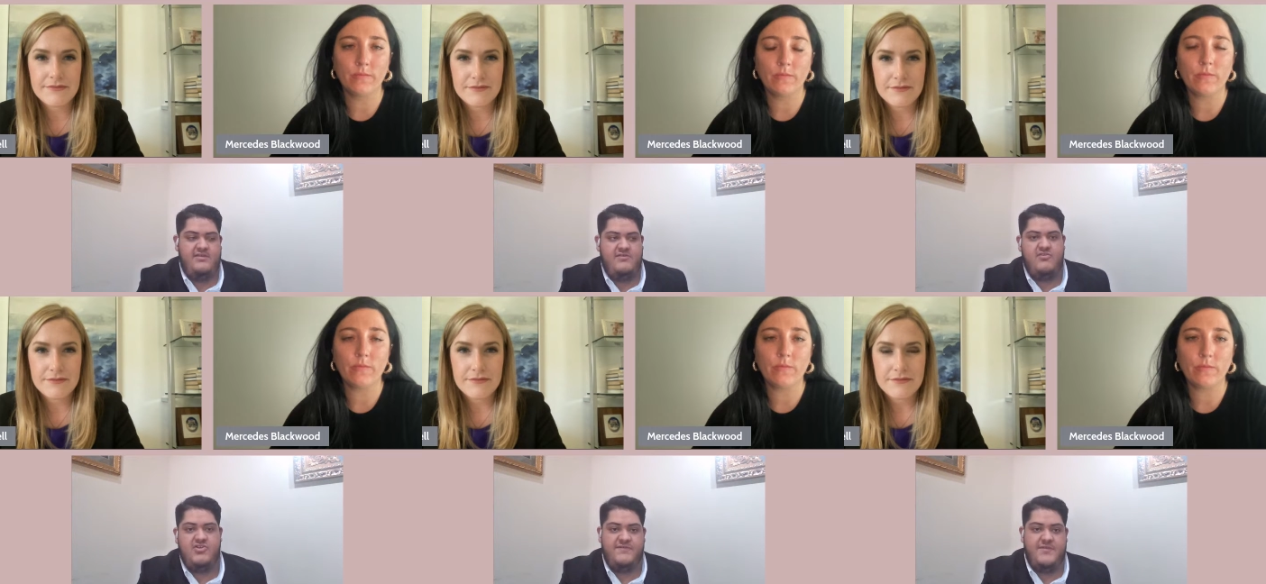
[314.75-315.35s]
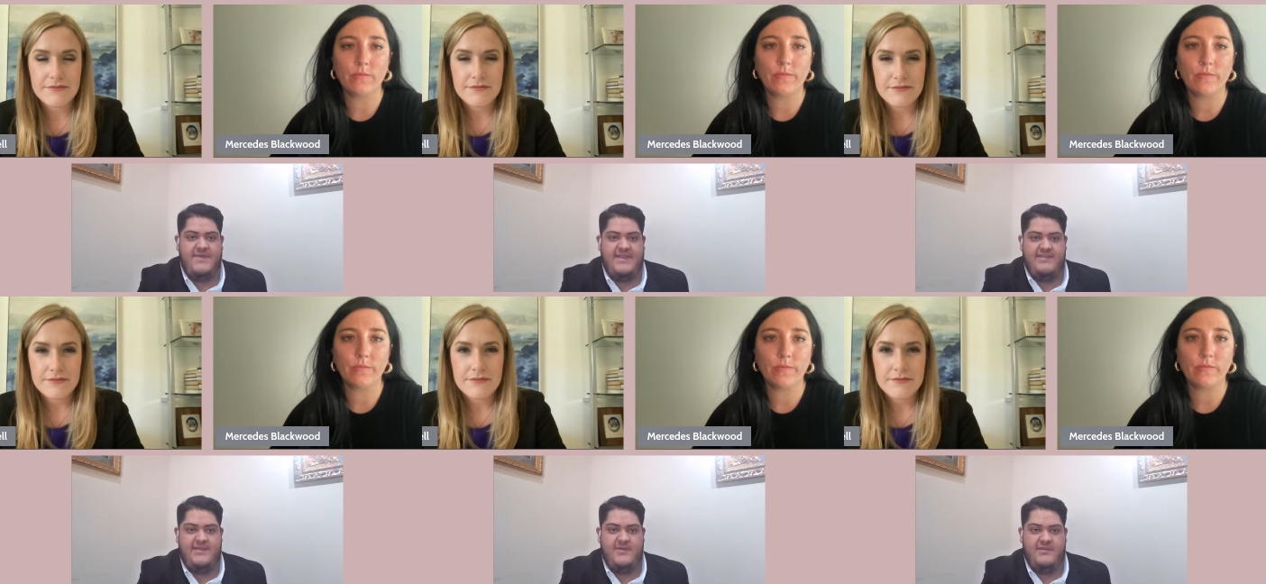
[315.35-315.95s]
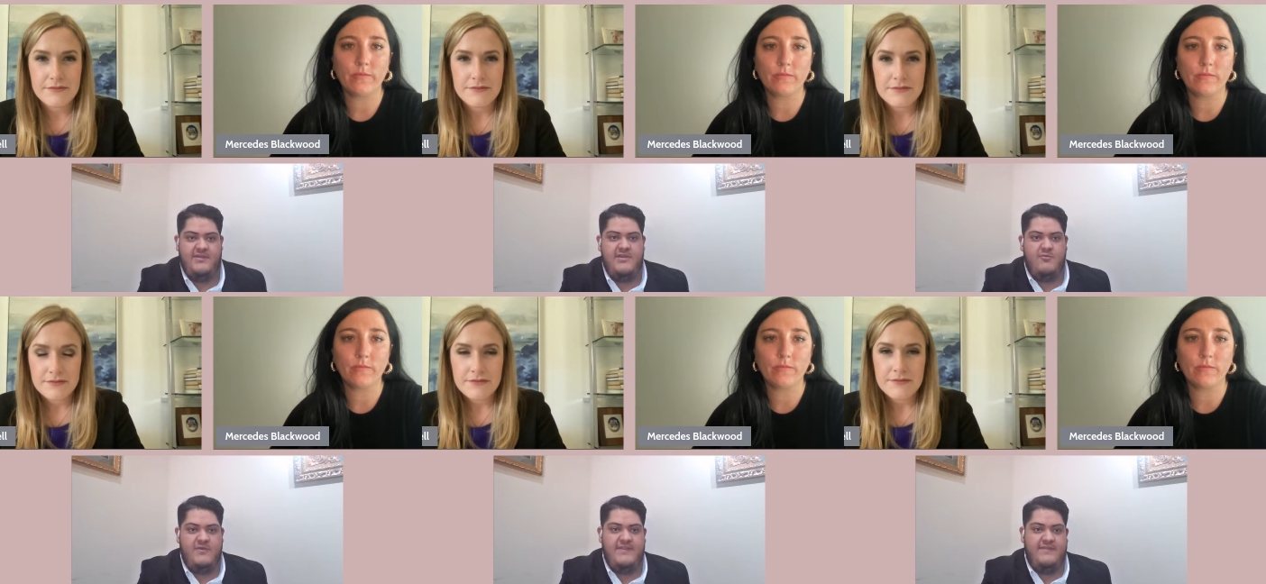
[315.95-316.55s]
Speaker 1: surge of the pandemic
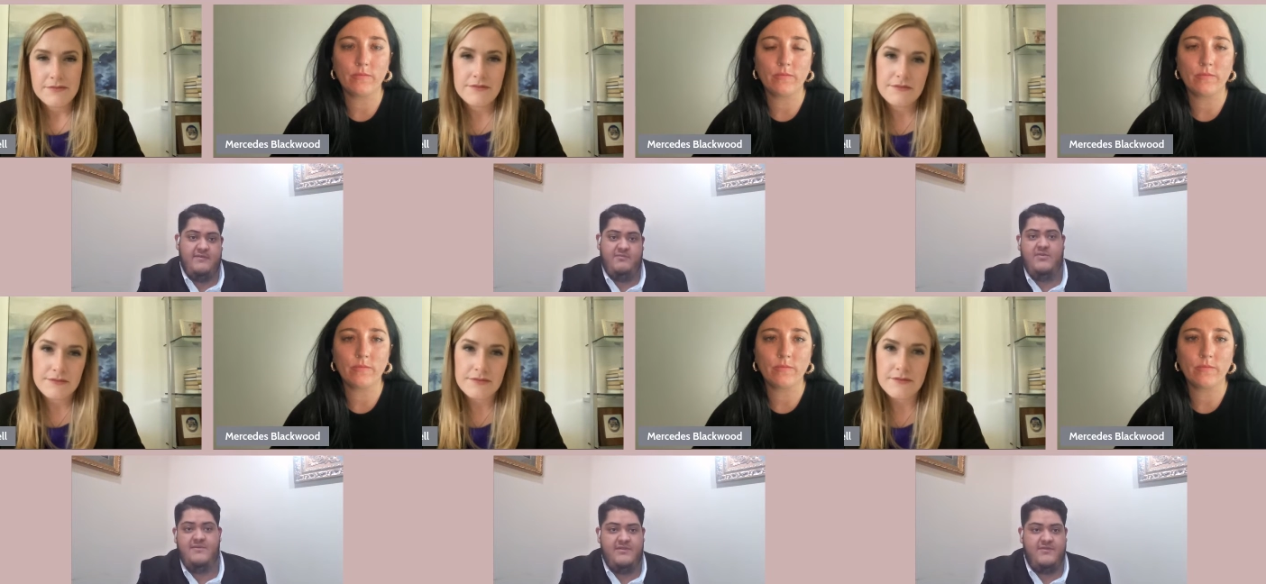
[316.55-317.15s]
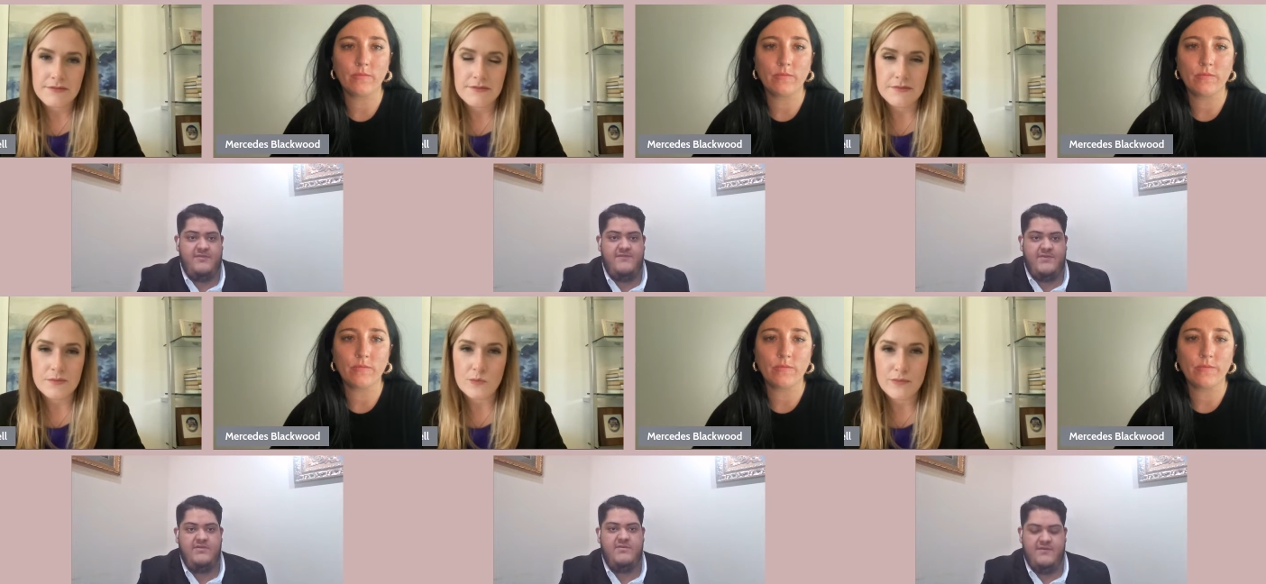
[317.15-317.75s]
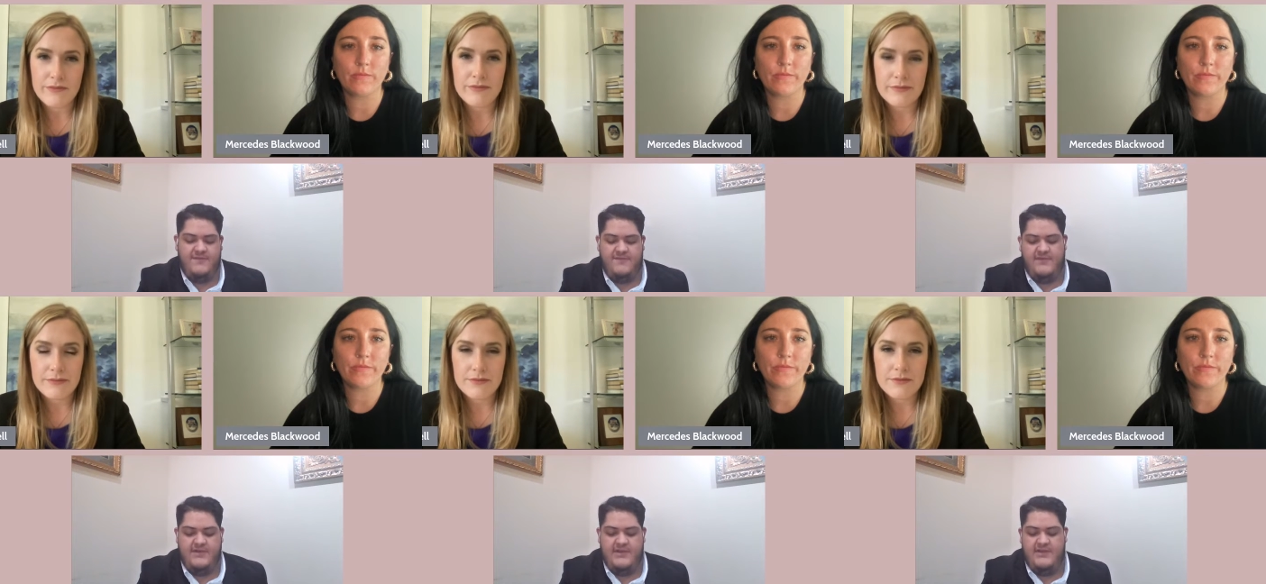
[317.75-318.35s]
within the public view of
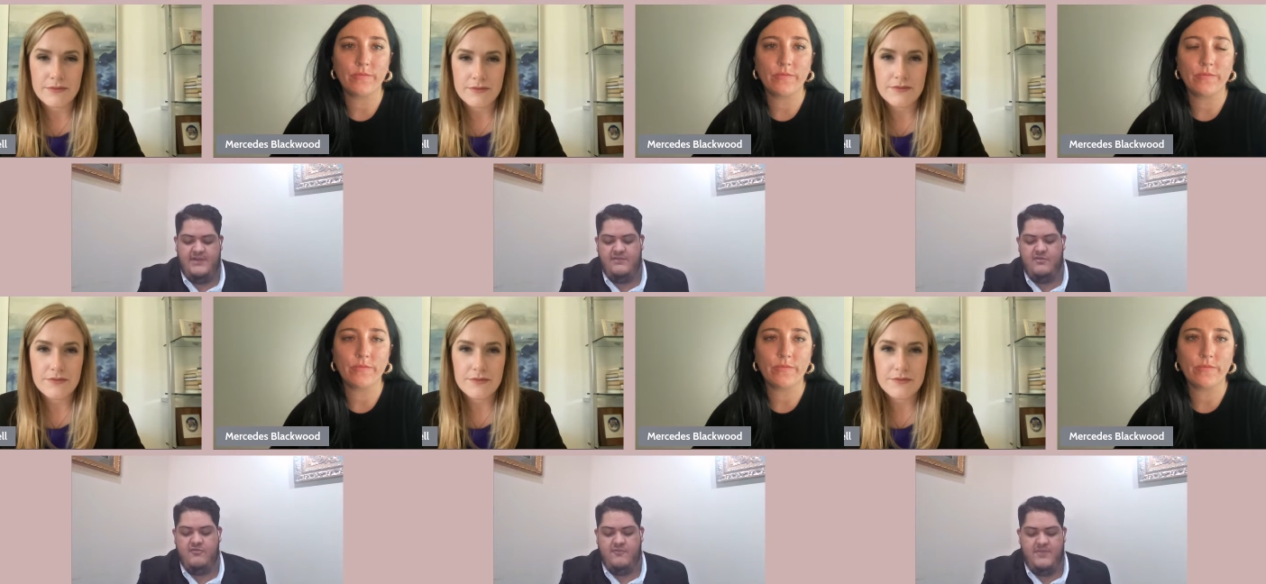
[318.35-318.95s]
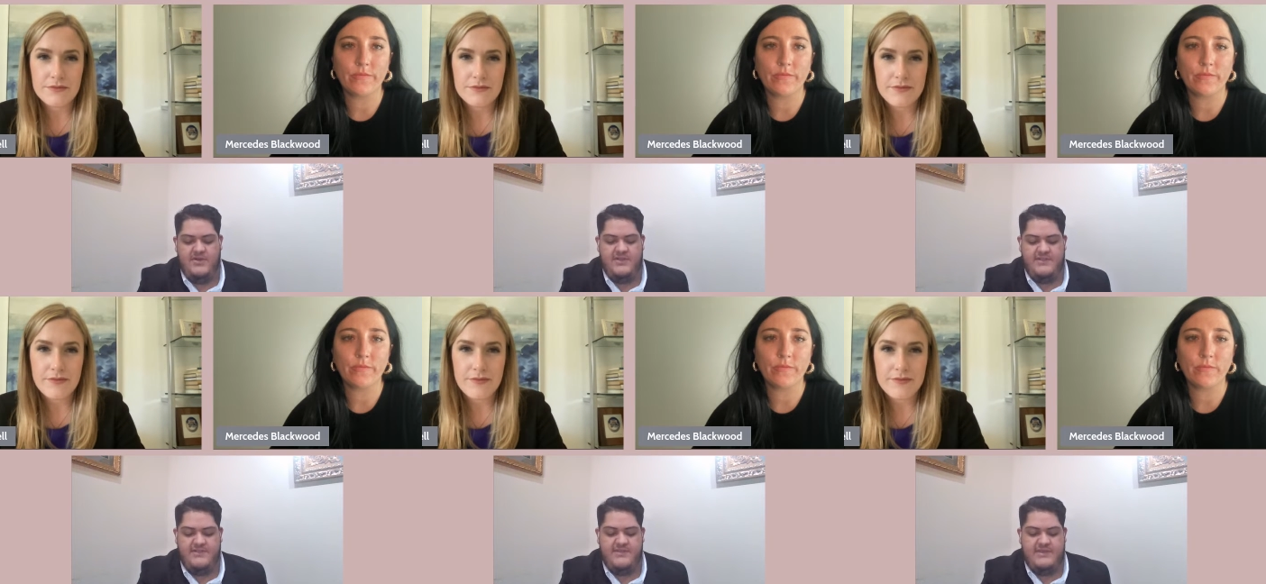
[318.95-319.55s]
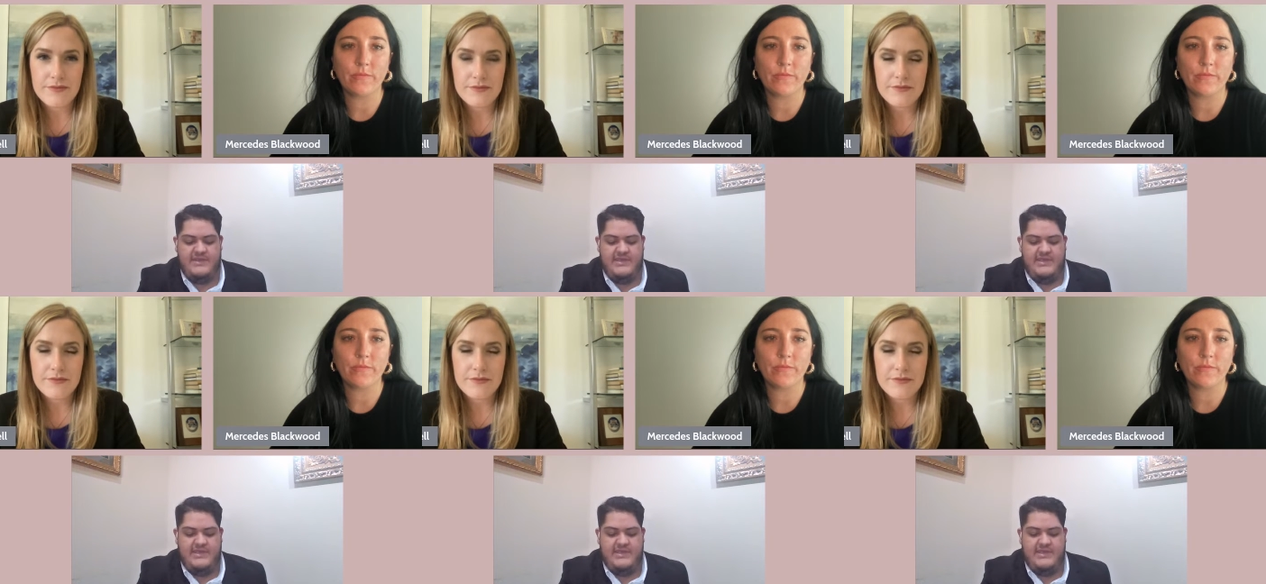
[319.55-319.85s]
uh, local Americans.